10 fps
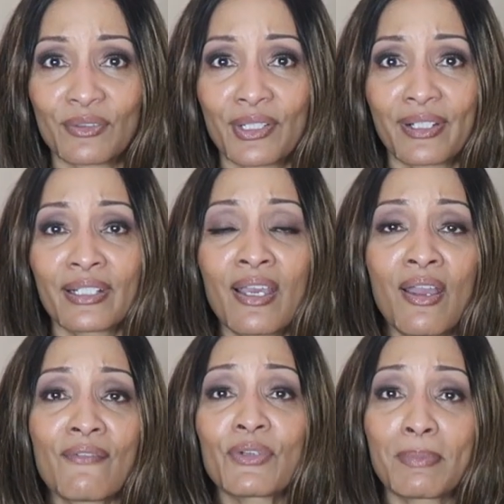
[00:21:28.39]
on
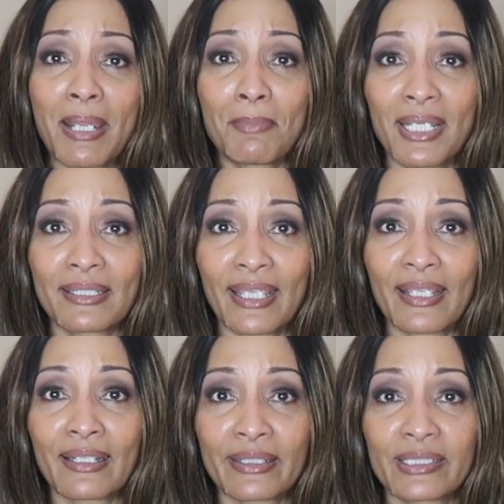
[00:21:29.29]
for my
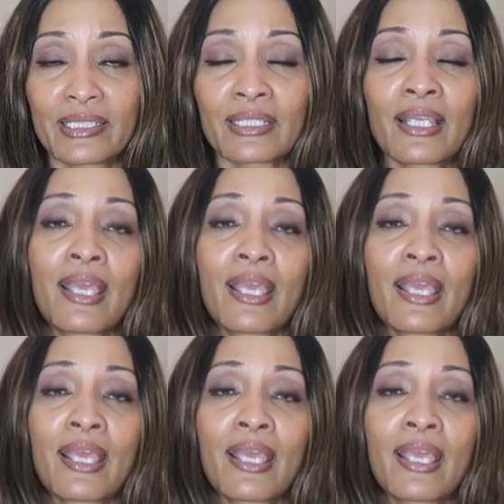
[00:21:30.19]
Monday look,